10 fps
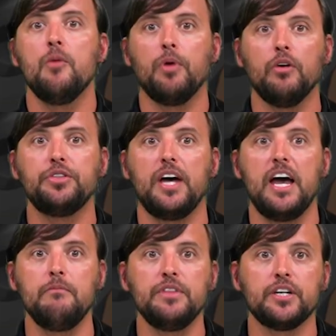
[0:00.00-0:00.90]
Both the
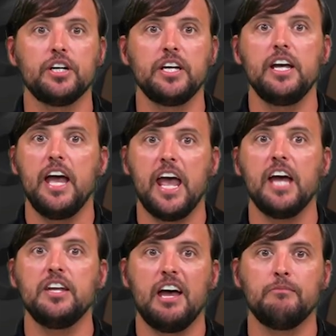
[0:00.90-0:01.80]
M30
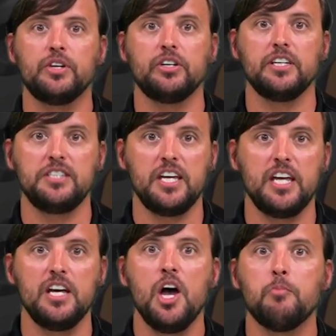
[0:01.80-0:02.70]
and
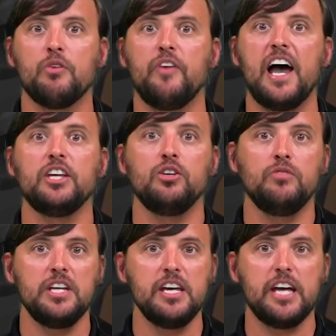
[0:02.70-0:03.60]
M30T provide
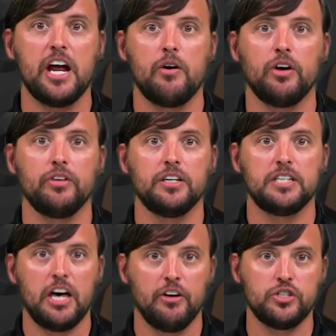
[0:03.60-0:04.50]
unique aerial
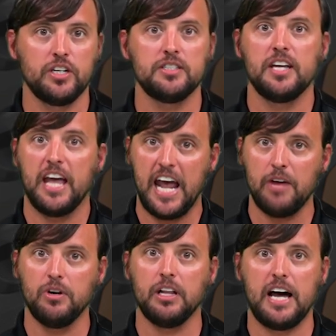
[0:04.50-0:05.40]
intelligence
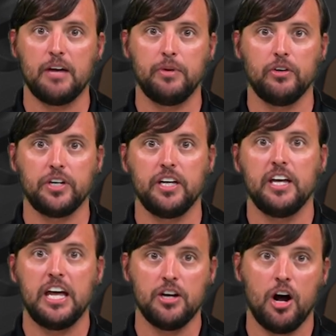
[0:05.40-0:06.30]
and reliability
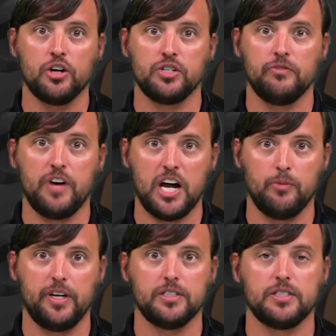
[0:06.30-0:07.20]
in harsh
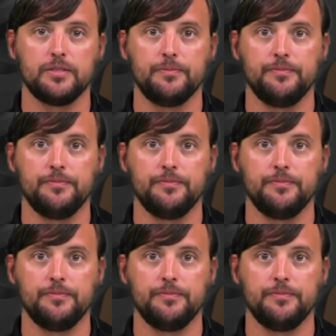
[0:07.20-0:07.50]
environments.